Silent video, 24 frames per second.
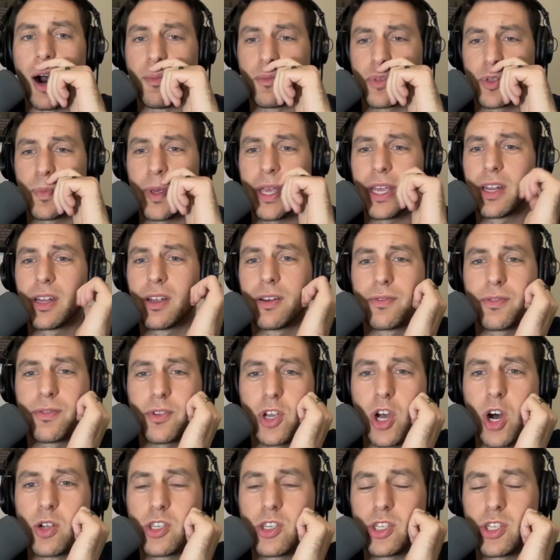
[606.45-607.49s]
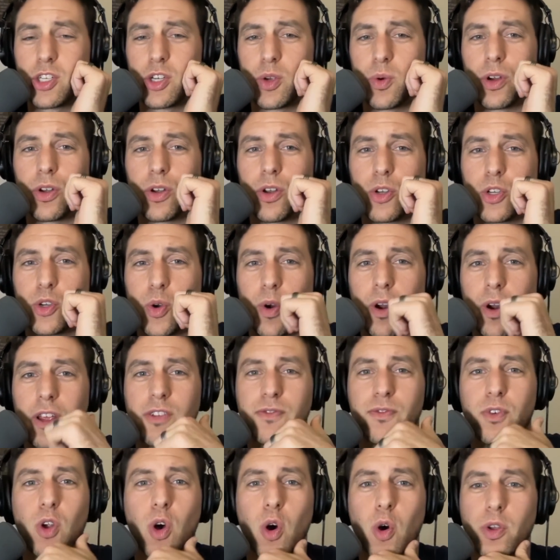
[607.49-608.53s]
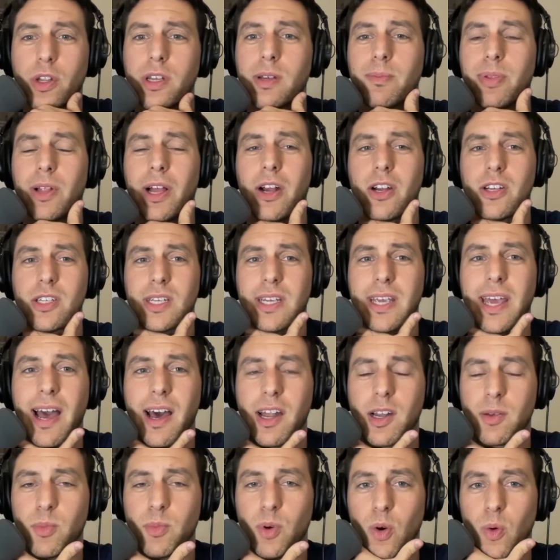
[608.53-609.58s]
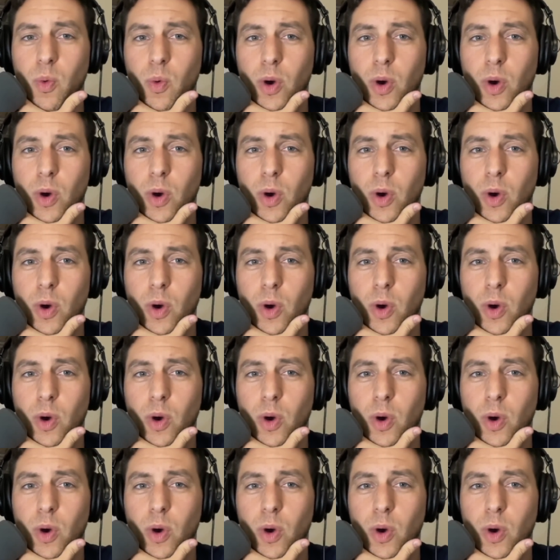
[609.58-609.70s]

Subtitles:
Speaking of coaches who are notorious for holding players accountable,